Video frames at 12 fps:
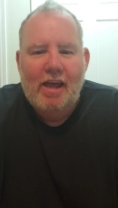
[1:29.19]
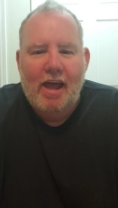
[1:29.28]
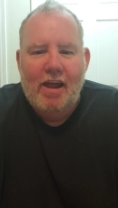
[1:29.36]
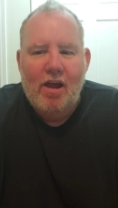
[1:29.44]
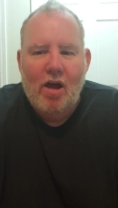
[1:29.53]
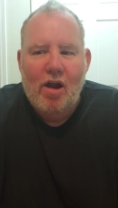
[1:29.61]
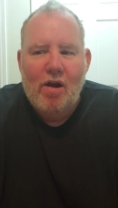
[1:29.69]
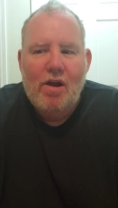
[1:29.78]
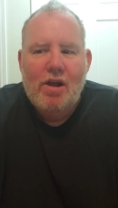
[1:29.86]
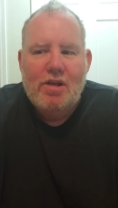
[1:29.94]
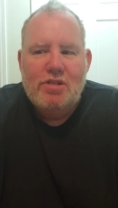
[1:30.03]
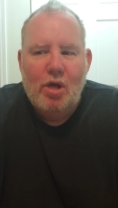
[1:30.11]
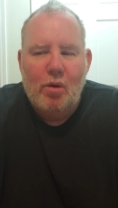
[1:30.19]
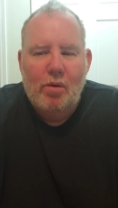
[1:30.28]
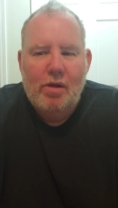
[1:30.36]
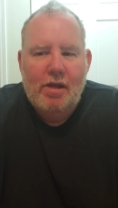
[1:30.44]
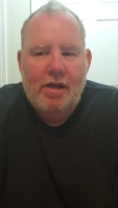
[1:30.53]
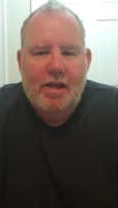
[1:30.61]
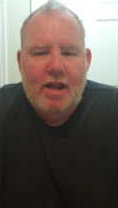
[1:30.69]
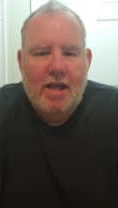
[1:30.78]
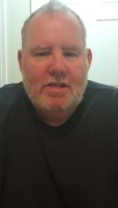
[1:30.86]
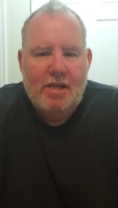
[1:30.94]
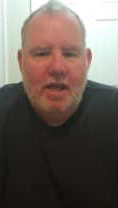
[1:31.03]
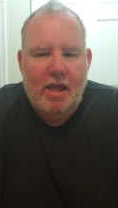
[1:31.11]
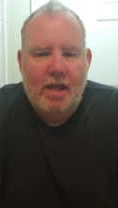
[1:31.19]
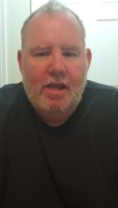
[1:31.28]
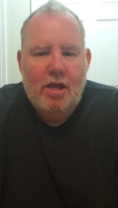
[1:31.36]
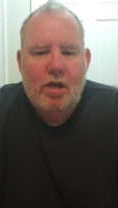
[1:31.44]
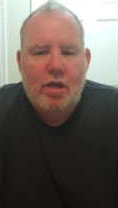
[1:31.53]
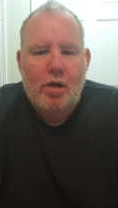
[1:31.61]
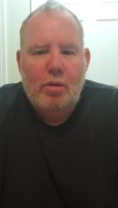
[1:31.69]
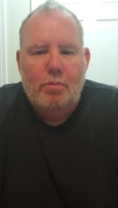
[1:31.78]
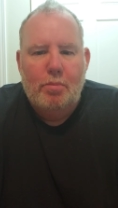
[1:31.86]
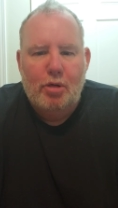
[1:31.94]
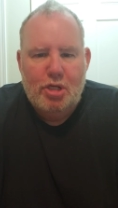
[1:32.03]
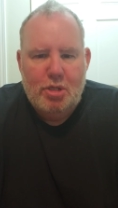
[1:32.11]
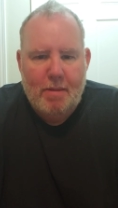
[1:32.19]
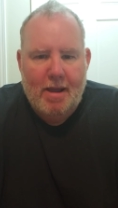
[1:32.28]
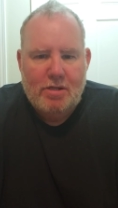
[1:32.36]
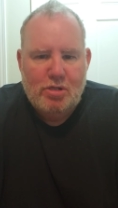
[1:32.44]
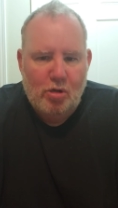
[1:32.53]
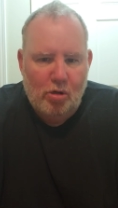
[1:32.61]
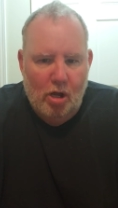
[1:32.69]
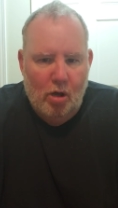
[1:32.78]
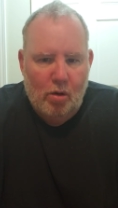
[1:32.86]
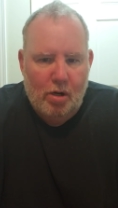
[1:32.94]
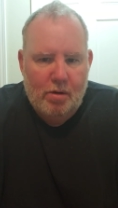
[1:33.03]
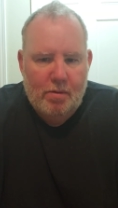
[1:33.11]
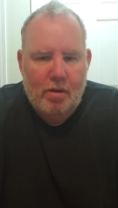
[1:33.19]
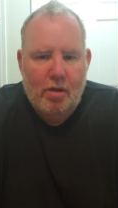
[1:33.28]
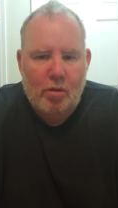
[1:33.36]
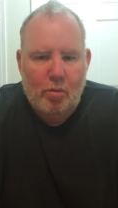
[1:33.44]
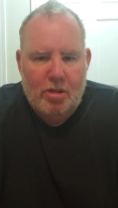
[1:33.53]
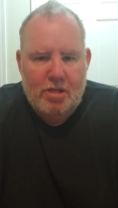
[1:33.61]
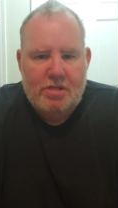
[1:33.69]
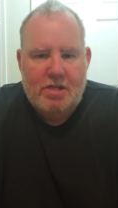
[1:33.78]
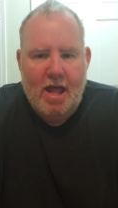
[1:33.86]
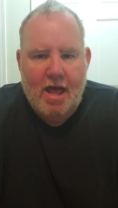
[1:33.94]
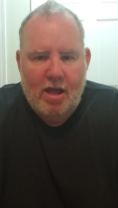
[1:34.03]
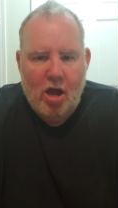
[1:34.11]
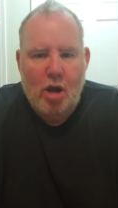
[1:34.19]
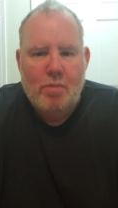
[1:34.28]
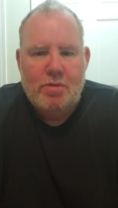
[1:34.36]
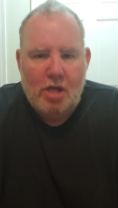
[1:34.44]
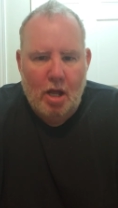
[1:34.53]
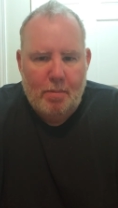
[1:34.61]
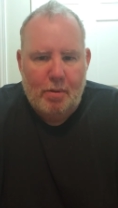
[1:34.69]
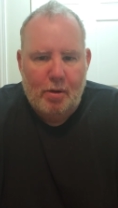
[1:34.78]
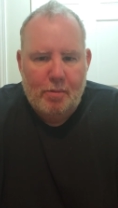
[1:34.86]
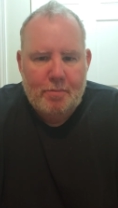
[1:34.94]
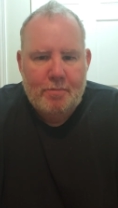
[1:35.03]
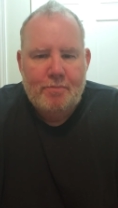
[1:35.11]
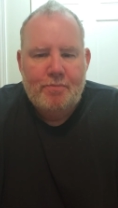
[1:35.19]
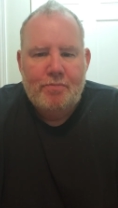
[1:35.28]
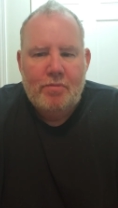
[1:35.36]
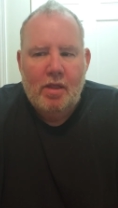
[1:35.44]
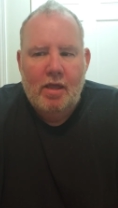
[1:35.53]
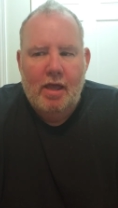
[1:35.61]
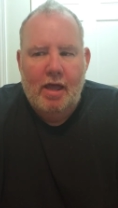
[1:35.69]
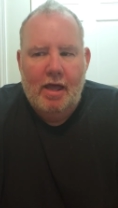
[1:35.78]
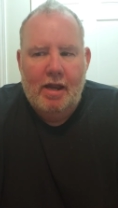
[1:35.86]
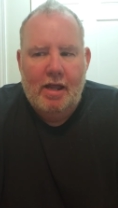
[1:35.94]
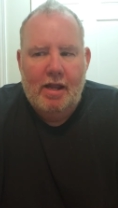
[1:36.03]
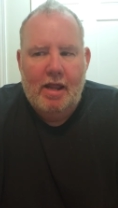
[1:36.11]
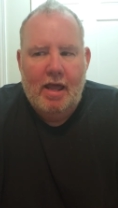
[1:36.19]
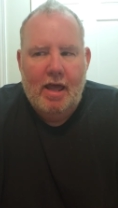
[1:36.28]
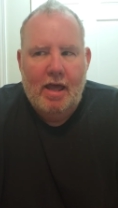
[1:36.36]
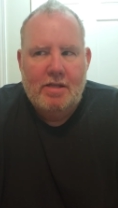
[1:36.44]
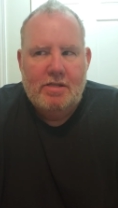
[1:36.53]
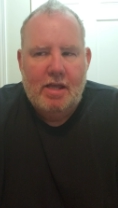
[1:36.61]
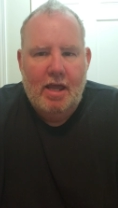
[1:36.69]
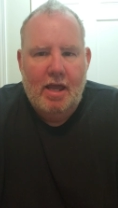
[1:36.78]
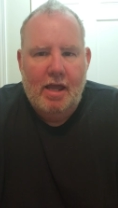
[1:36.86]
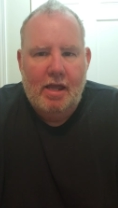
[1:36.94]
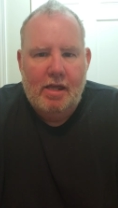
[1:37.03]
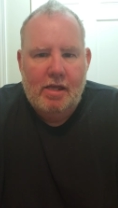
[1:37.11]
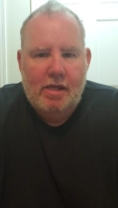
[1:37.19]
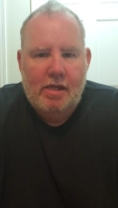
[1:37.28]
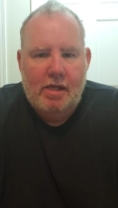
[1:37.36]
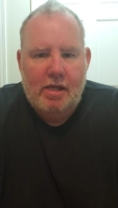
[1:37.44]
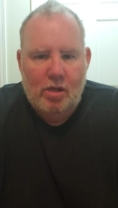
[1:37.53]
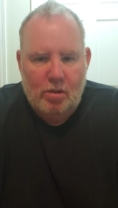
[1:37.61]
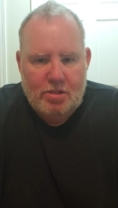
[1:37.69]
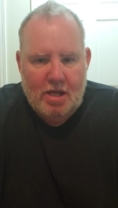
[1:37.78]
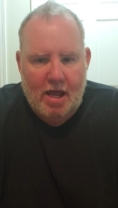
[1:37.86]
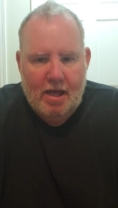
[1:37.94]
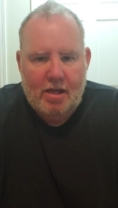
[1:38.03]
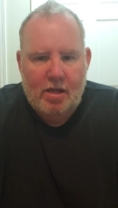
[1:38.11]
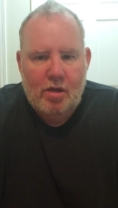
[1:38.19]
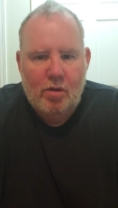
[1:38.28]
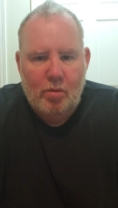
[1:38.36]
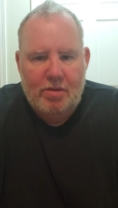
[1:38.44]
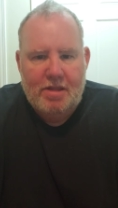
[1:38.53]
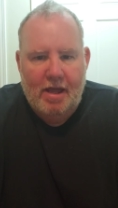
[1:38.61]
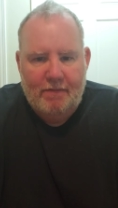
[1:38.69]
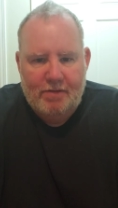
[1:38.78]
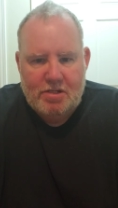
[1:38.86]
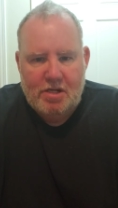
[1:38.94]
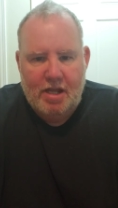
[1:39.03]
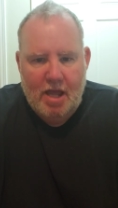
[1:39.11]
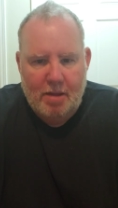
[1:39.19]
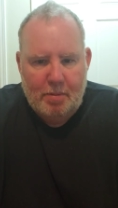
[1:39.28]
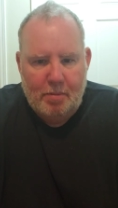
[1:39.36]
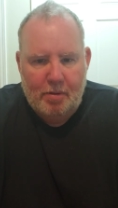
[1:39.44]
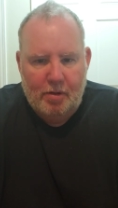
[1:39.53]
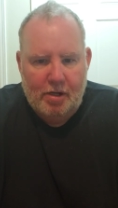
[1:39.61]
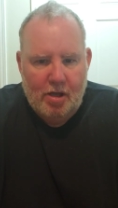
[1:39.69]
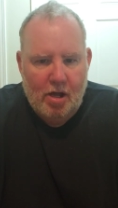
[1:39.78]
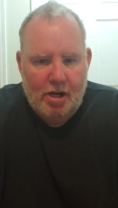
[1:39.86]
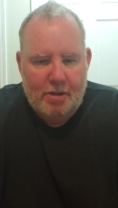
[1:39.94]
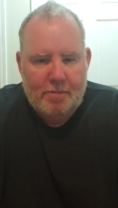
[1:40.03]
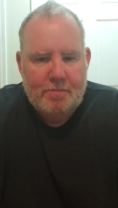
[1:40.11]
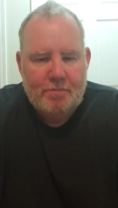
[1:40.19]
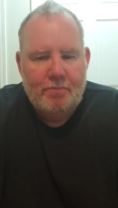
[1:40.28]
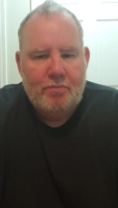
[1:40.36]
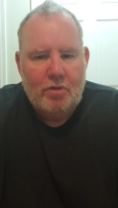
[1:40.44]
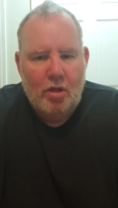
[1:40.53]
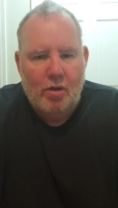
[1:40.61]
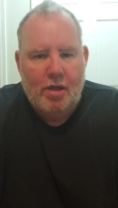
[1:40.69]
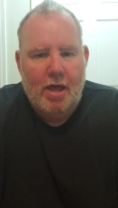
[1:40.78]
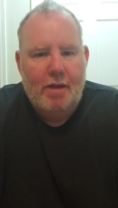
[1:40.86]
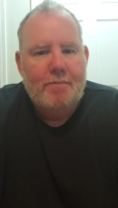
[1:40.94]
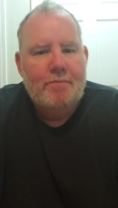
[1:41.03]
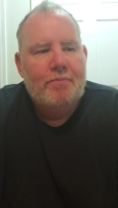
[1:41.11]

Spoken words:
AR. So it has a Bushmaster lower with a Stag Arms upper, and it has a EOTech with night vision capability on it. Okay,